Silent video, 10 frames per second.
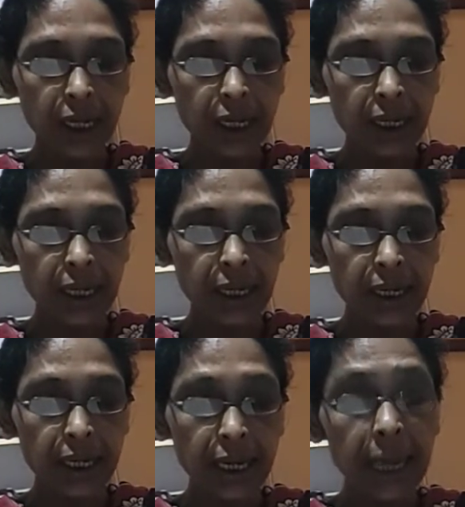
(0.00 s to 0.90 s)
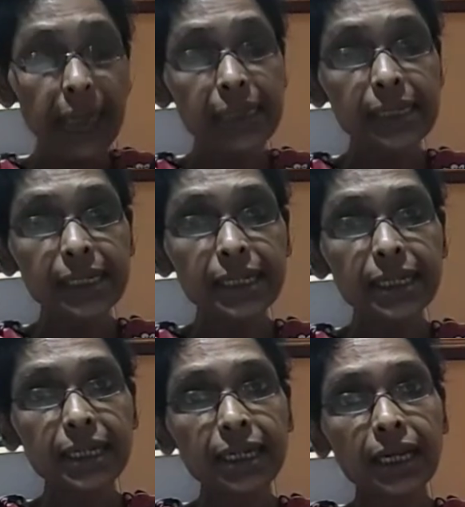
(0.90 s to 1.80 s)
Then elicit.
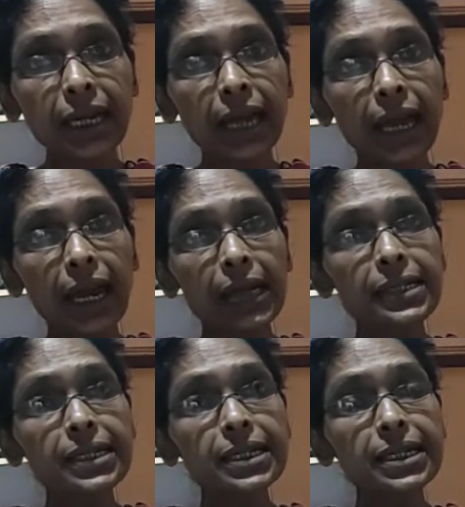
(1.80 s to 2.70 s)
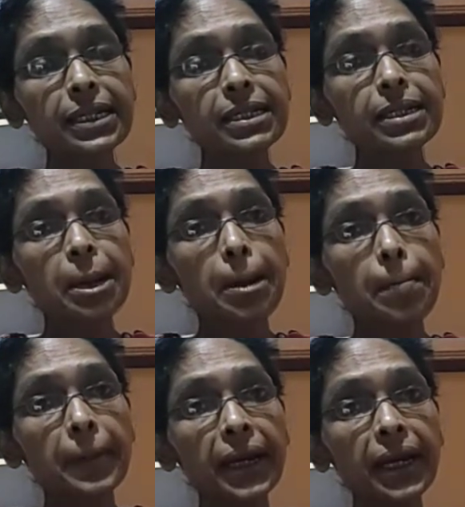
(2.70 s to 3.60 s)
Elicit is
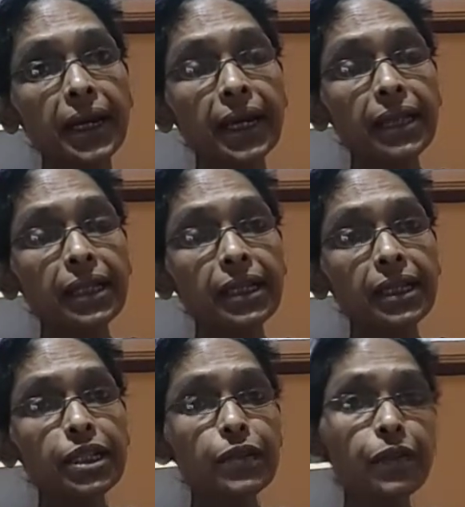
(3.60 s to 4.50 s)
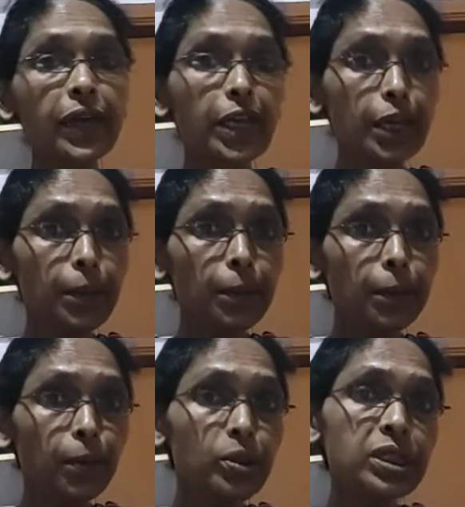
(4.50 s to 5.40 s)
by reading the things we
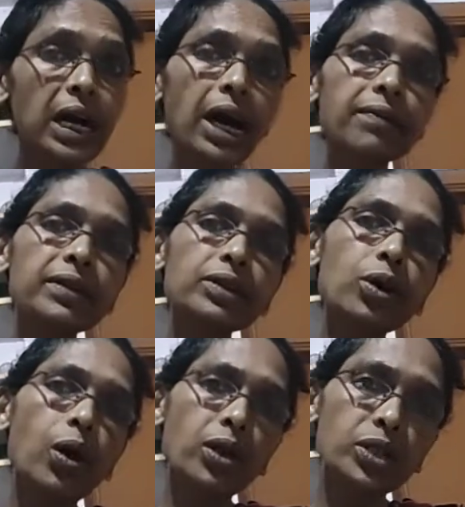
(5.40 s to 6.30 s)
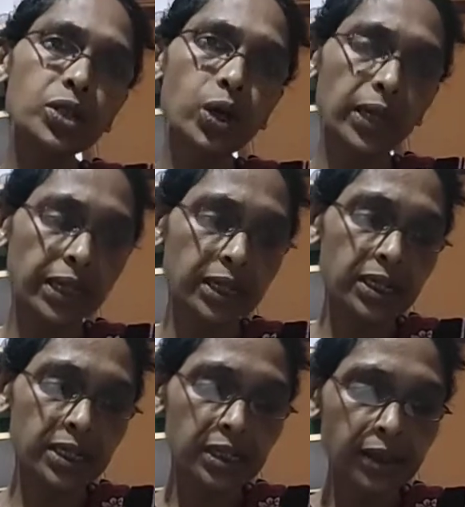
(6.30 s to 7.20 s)
impose our thoughts on
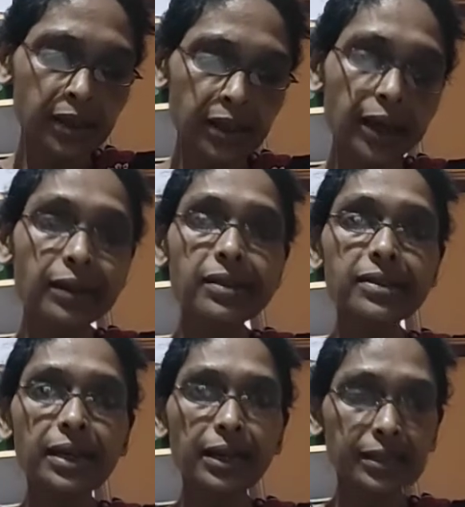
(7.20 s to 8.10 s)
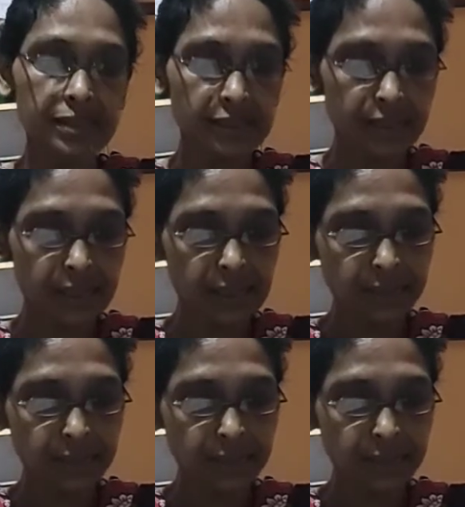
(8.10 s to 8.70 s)
it. That is elicit.